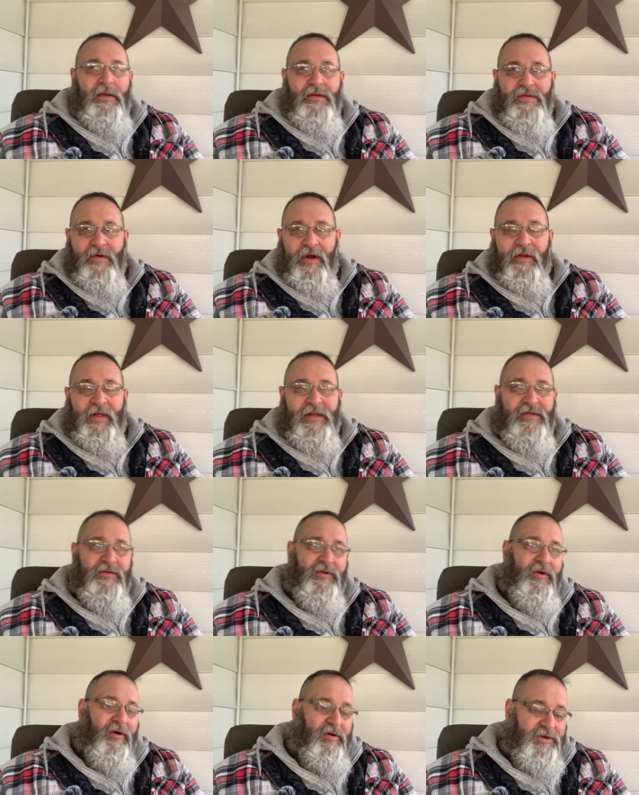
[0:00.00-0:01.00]
Sorry, that's the
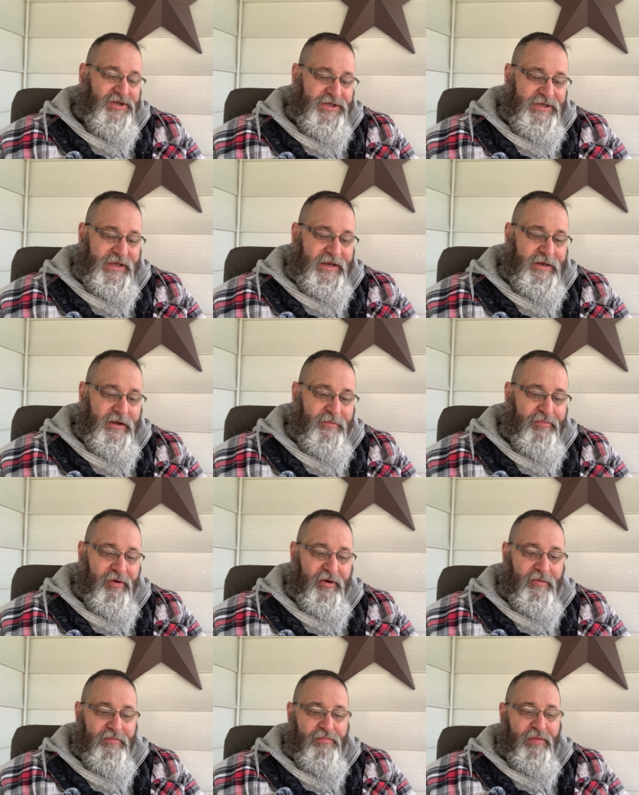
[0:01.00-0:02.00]
dog. She's eating up
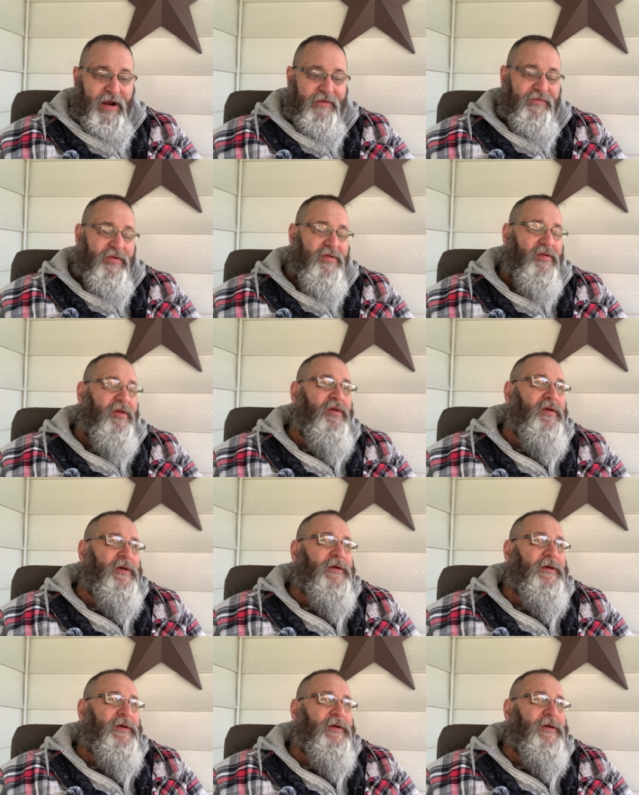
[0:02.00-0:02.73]
her breakfast.